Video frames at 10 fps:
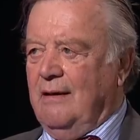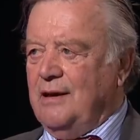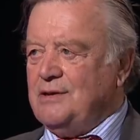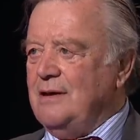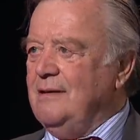
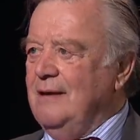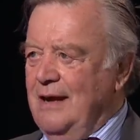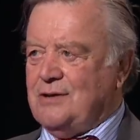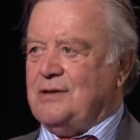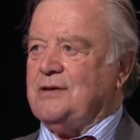is at
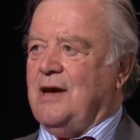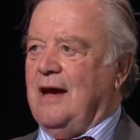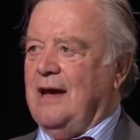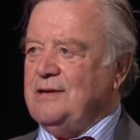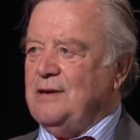least as
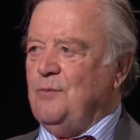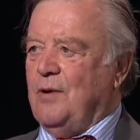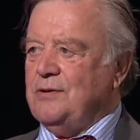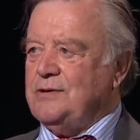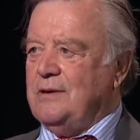high as it
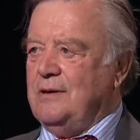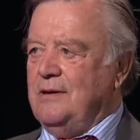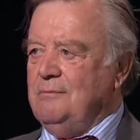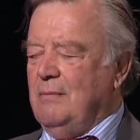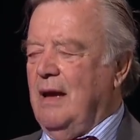was
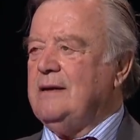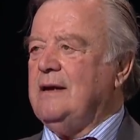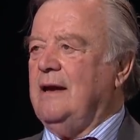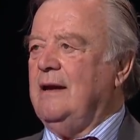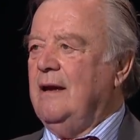in my
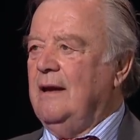day.